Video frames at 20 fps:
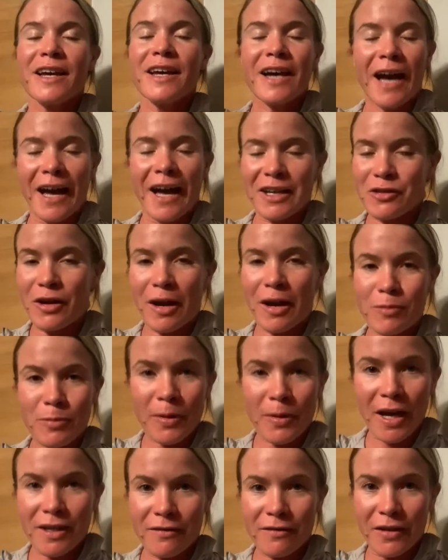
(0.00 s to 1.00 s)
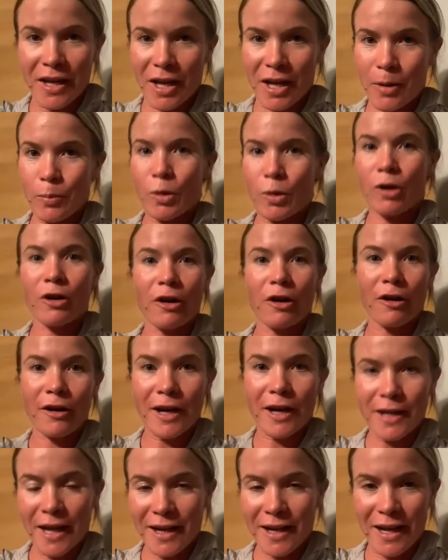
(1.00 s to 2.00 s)
I'd grab a bite of a hamburger
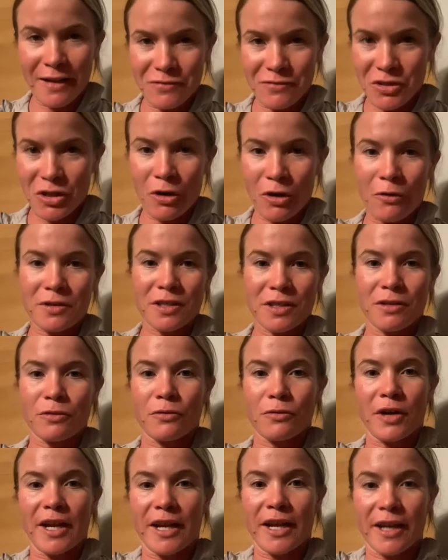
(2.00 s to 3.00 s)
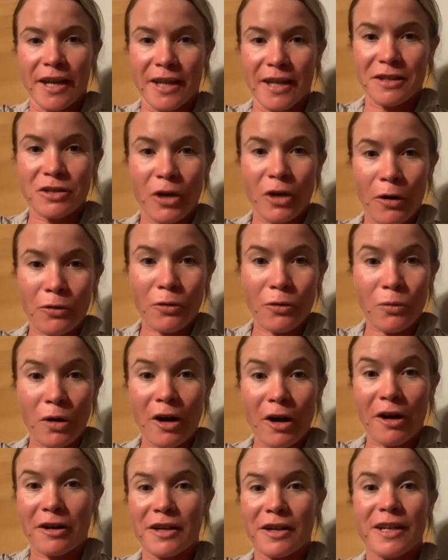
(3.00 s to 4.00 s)
and I'd have to go into the ring and go to
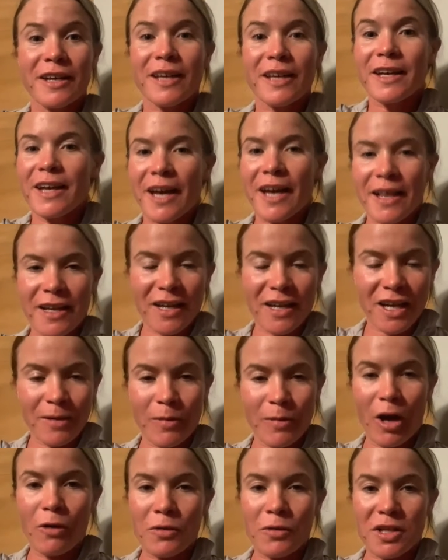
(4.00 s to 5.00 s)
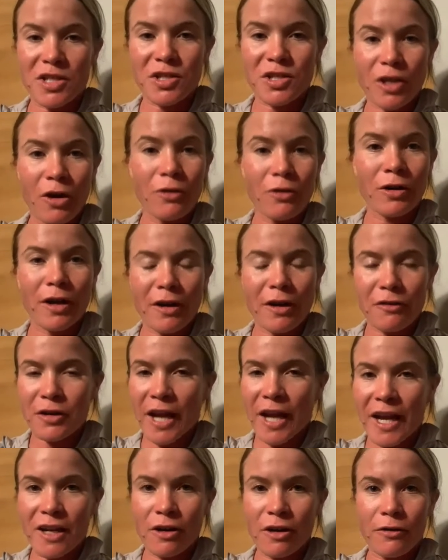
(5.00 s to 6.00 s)
work and then come out with a soda or
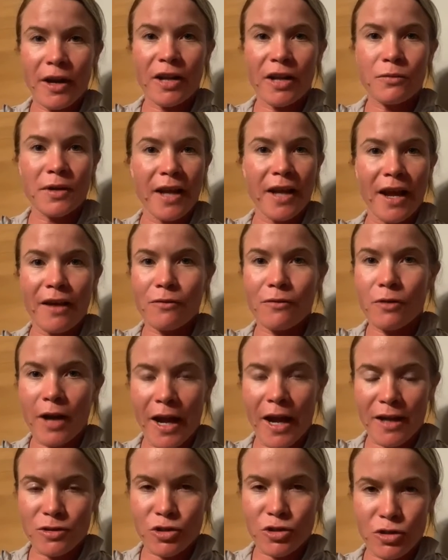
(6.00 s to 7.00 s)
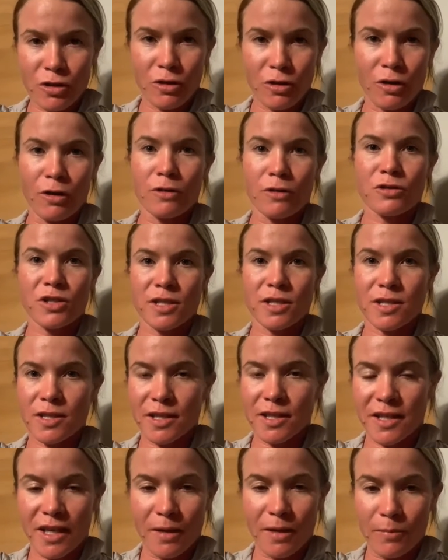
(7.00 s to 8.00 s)
Gatorade, whatever had sugar, just to
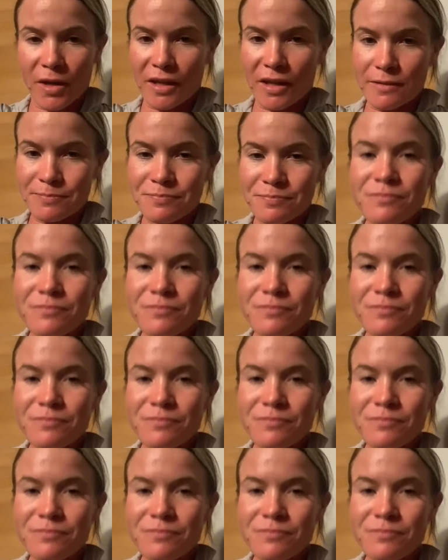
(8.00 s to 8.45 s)
get me